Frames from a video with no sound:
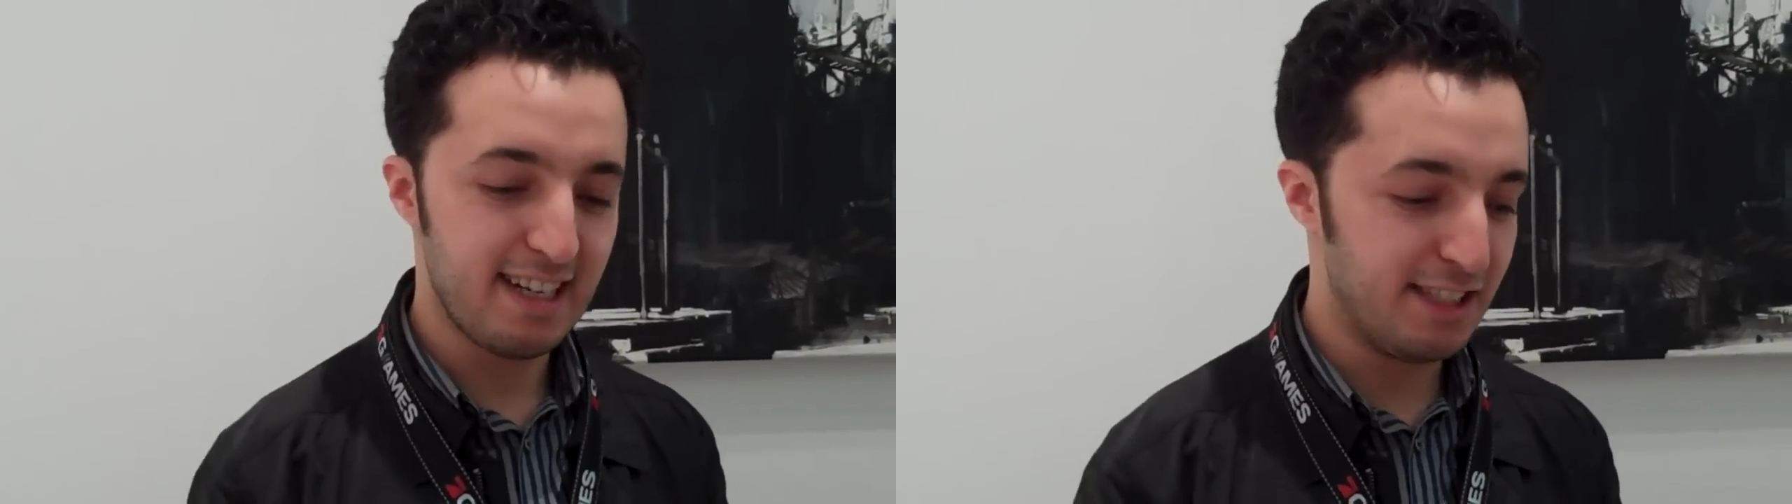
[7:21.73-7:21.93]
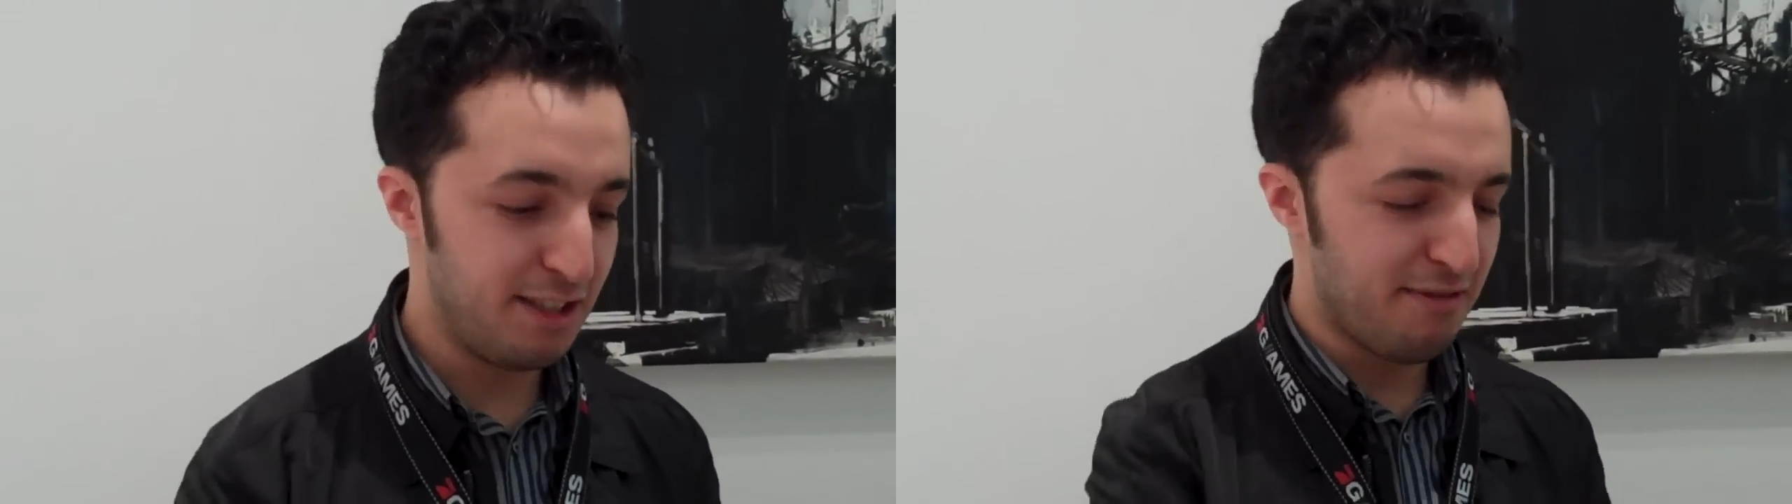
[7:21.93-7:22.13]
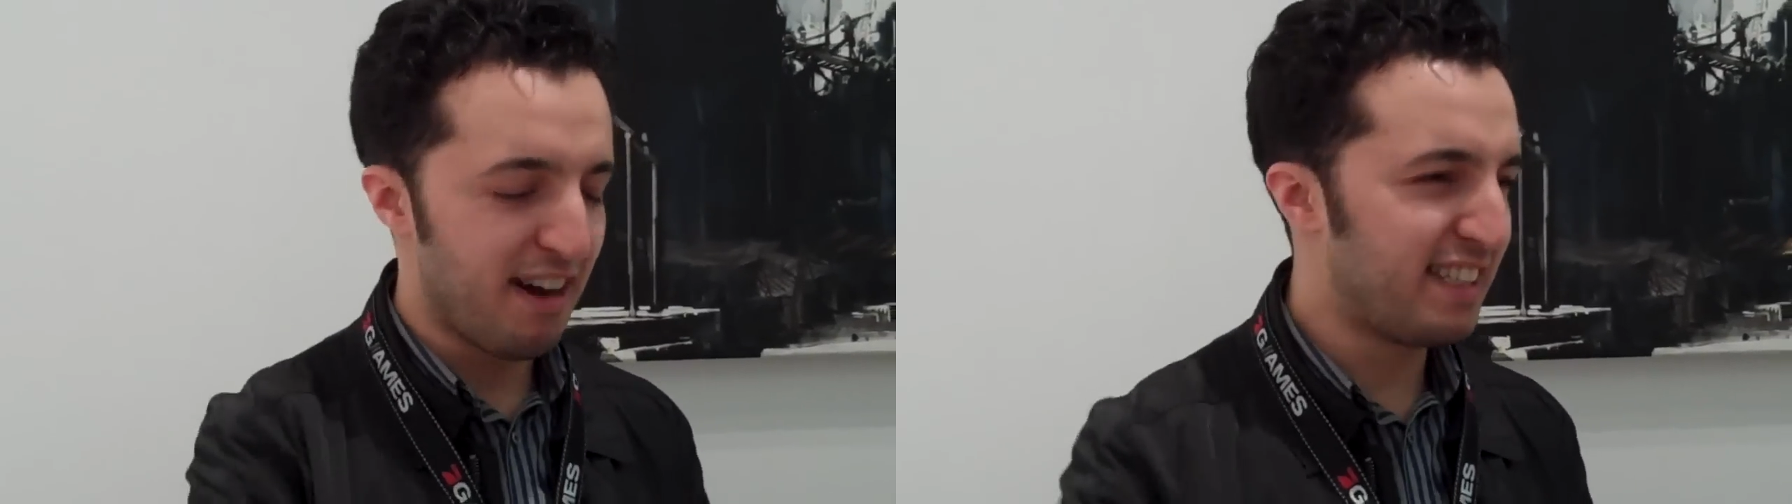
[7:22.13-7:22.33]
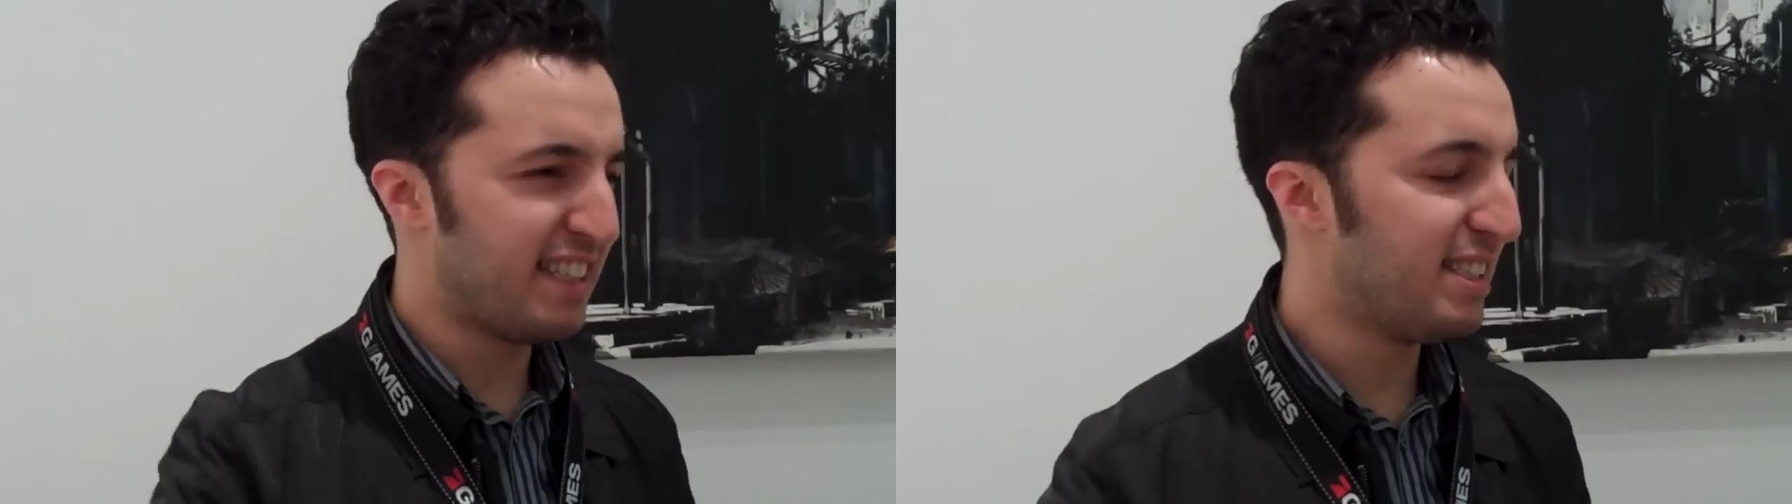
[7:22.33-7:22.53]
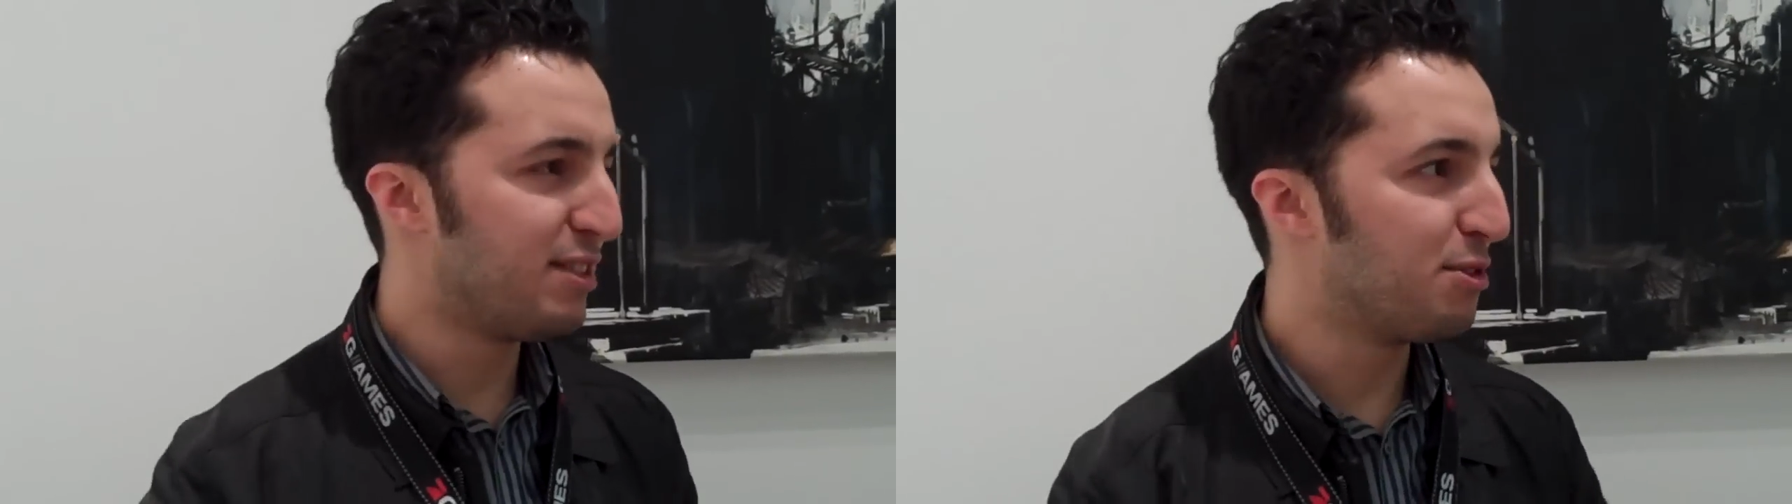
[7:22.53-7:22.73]
and divide
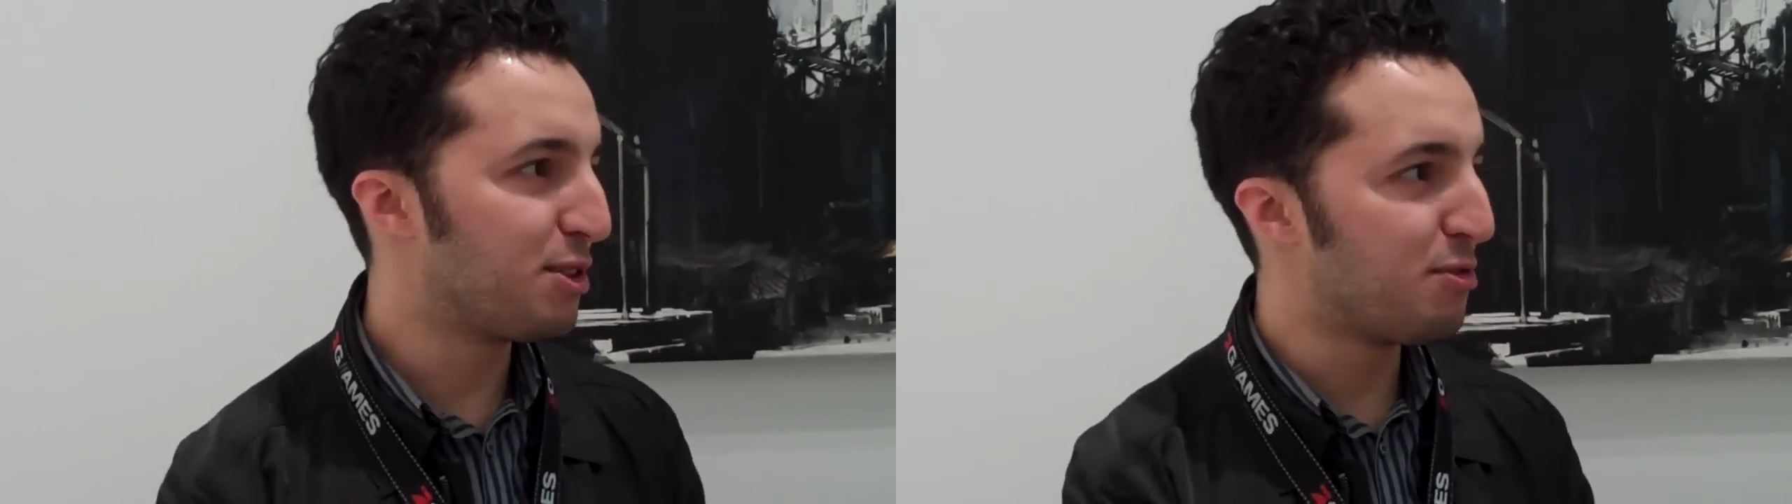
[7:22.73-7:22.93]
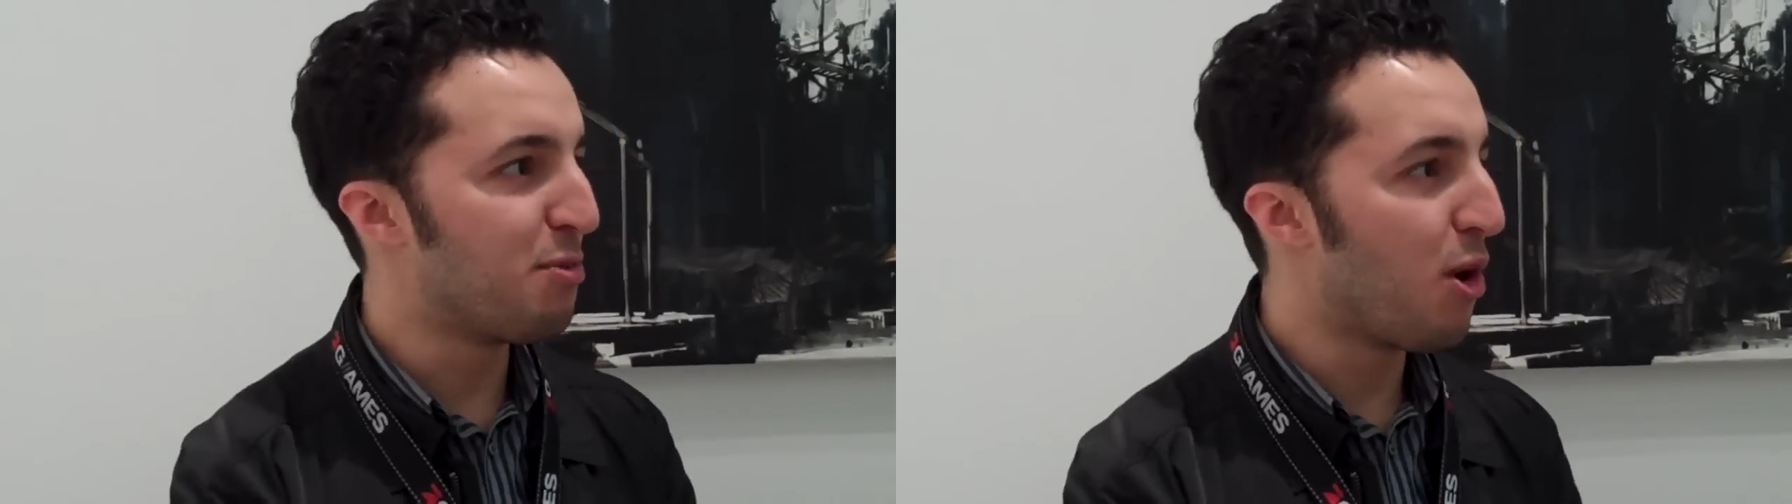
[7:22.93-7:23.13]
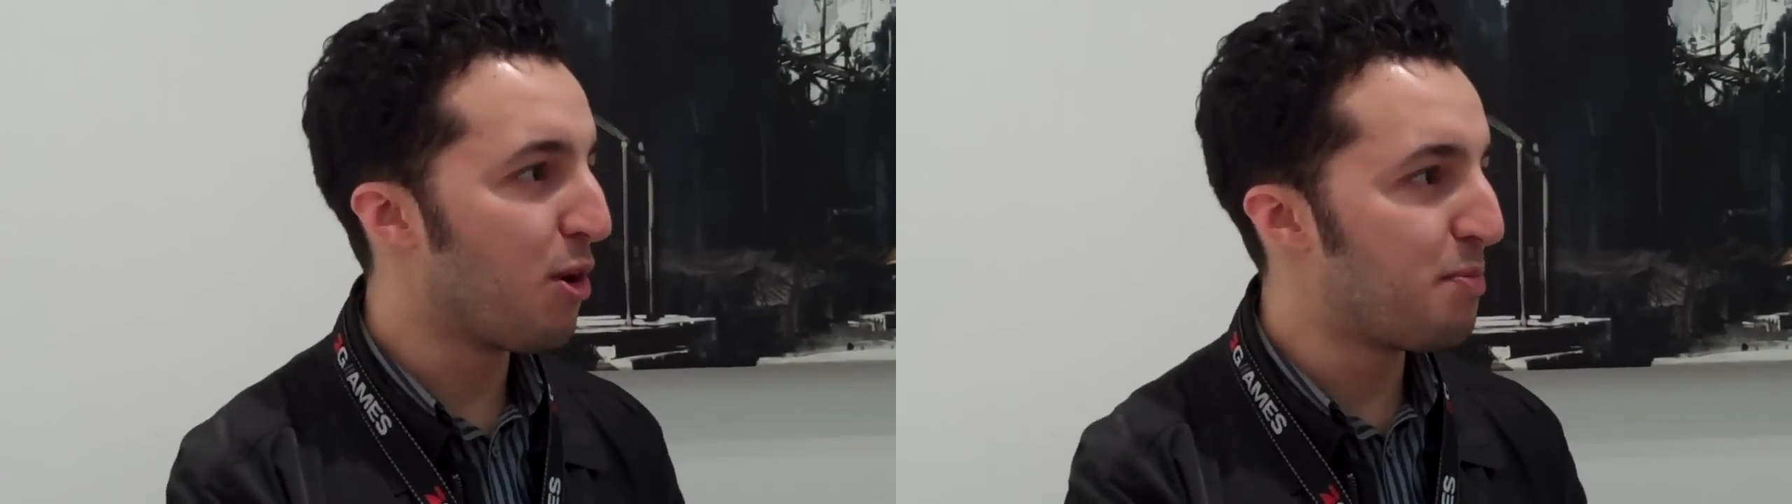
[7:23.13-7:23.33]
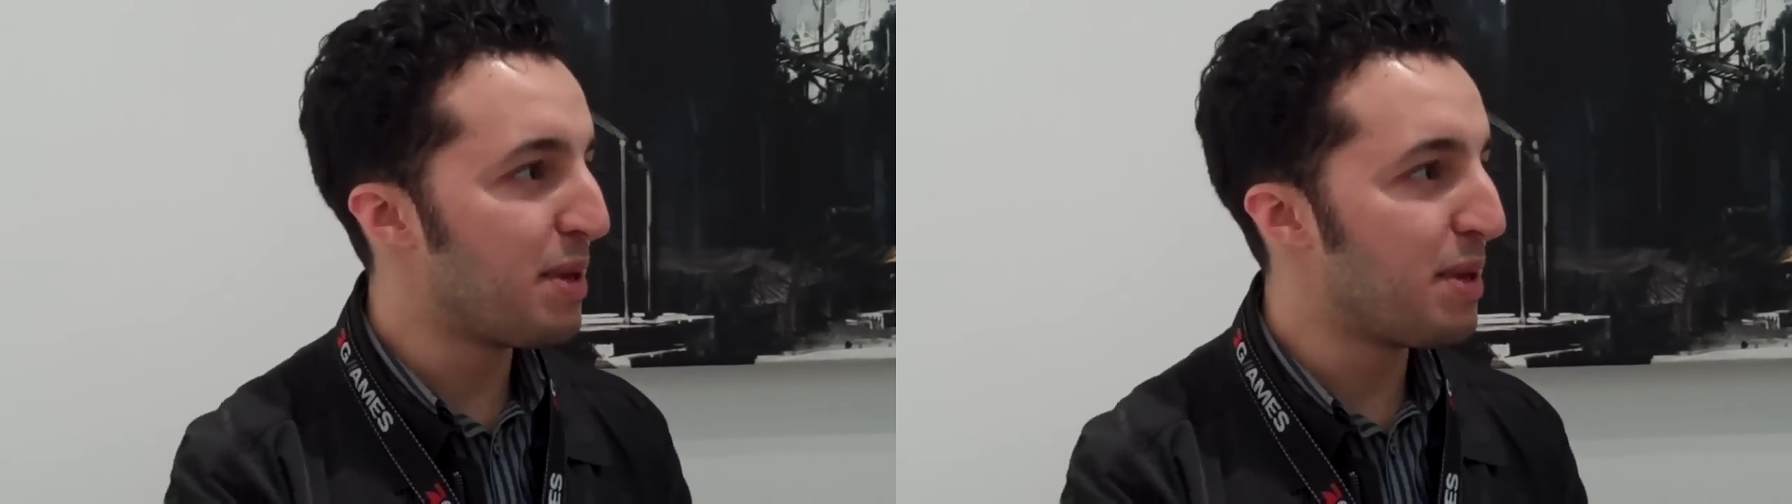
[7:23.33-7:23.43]
it into small